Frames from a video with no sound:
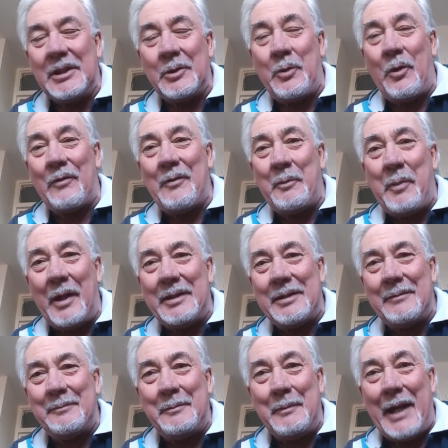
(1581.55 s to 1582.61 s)
quarter of a pint
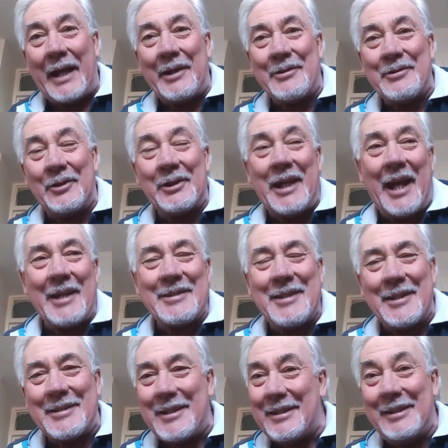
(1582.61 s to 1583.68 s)
of maggots or
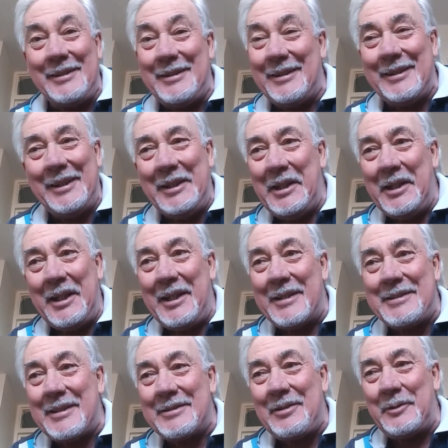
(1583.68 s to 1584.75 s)
casters.
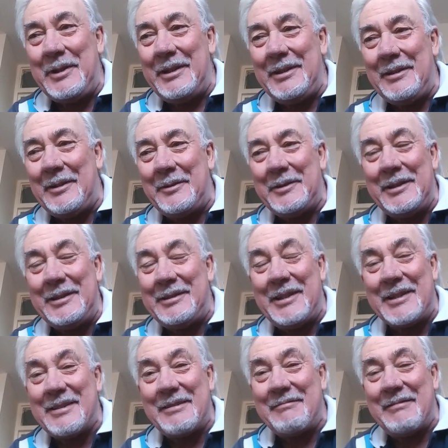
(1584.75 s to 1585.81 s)
It's as though he
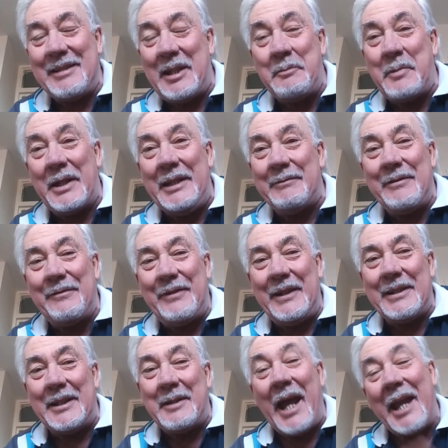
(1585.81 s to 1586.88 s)
just didn't believe in
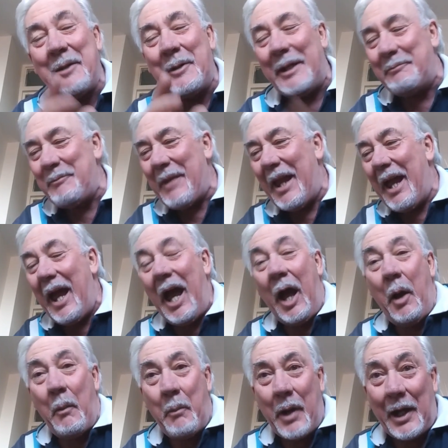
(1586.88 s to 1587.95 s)
feeding. Anyway,
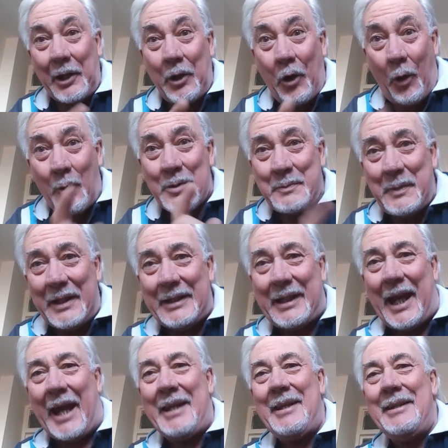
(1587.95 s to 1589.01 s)
but I could always beat
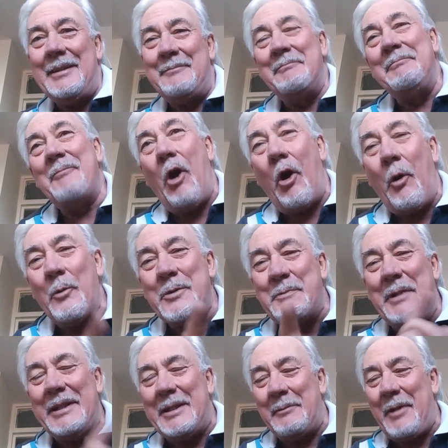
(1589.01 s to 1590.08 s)
Ken, always
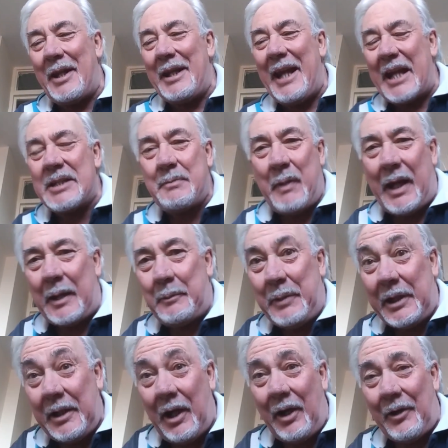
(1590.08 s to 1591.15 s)
beat him on the next peg,
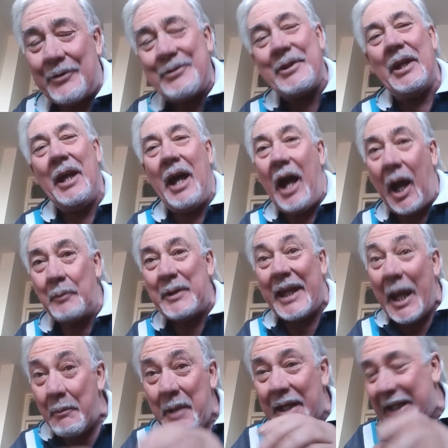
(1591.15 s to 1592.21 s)
because I would
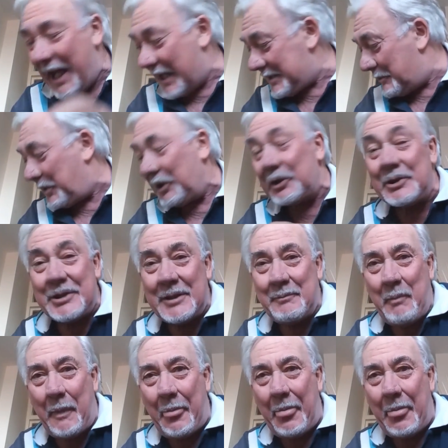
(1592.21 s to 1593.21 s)
get my catapult.